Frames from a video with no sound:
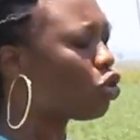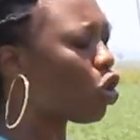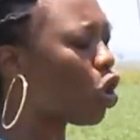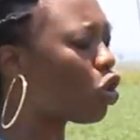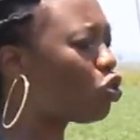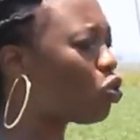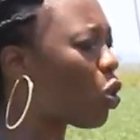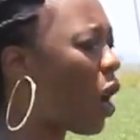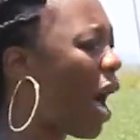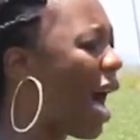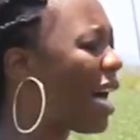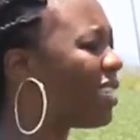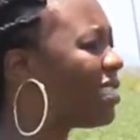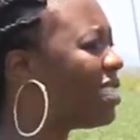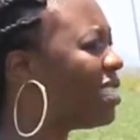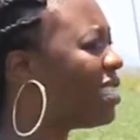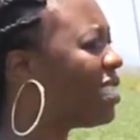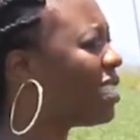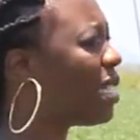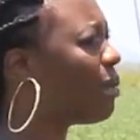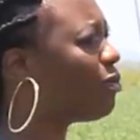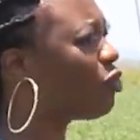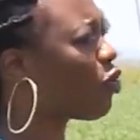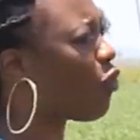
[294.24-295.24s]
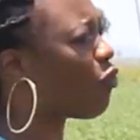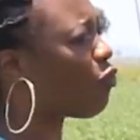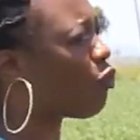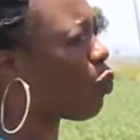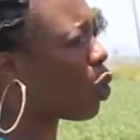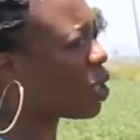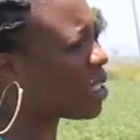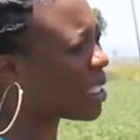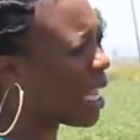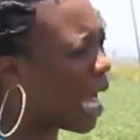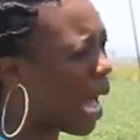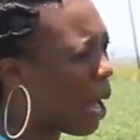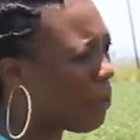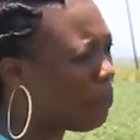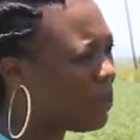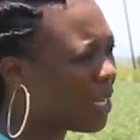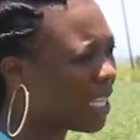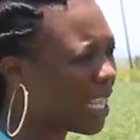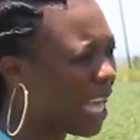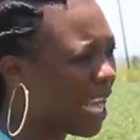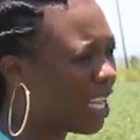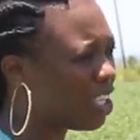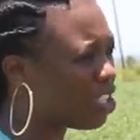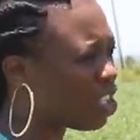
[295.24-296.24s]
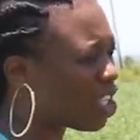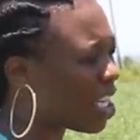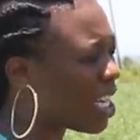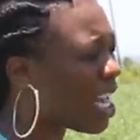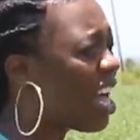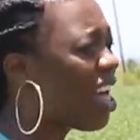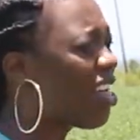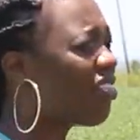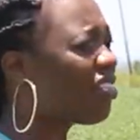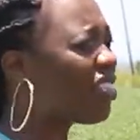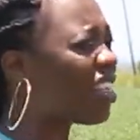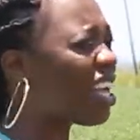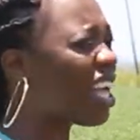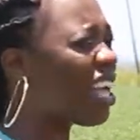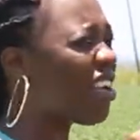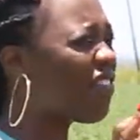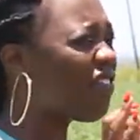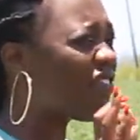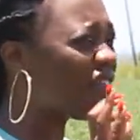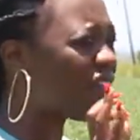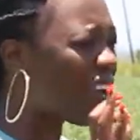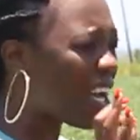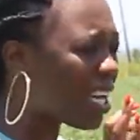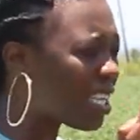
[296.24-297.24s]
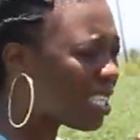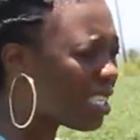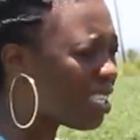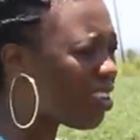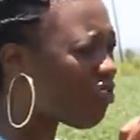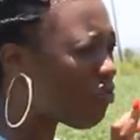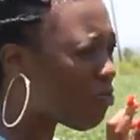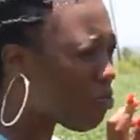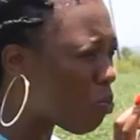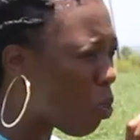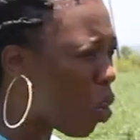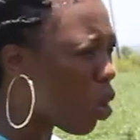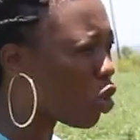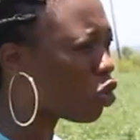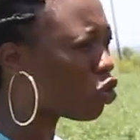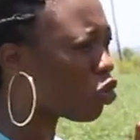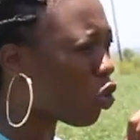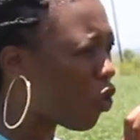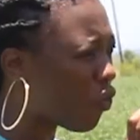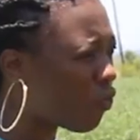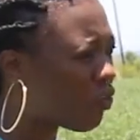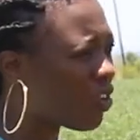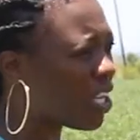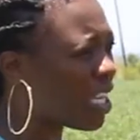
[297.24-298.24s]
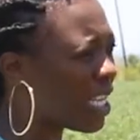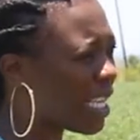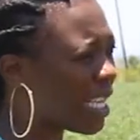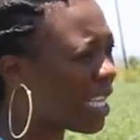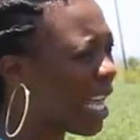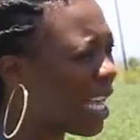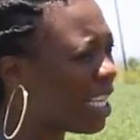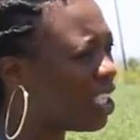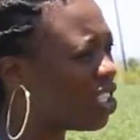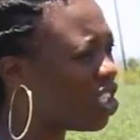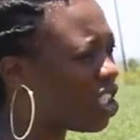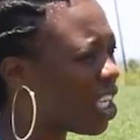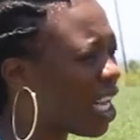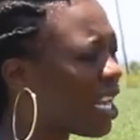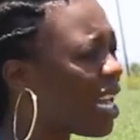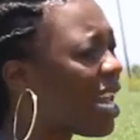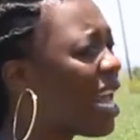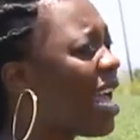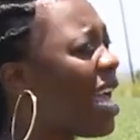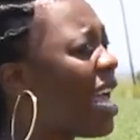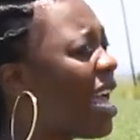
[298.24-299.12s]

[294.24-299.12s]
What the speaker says: Talk to us in terms of water application, the effective mode of irrigation